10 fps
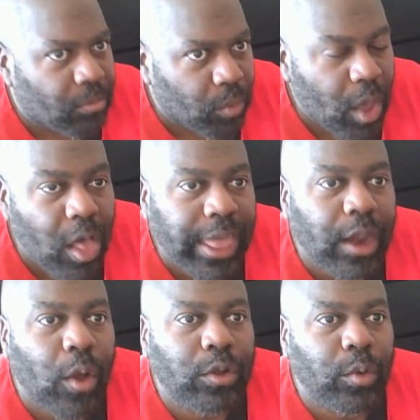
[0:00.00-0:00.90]
We all get
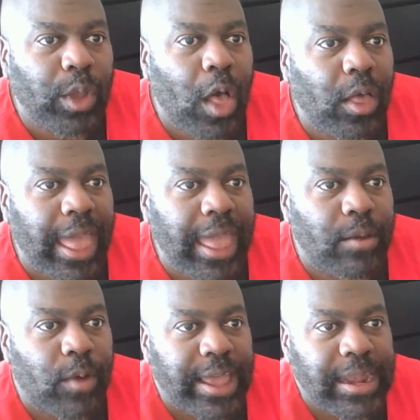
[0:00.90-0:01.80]
older, we all
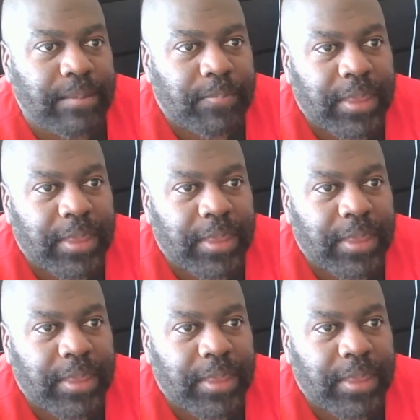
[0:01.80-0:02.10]
gain weight.